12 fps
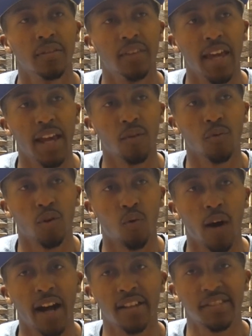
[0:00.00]
that
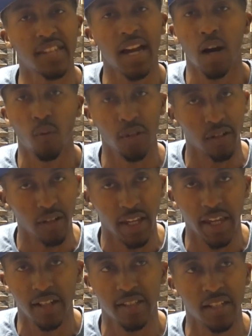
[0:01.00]
requires sound, whether you're
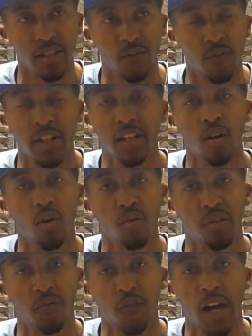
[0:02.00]
editing videos
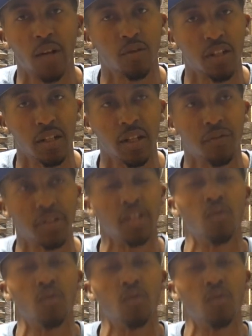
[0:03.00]
and Final Cut and everything,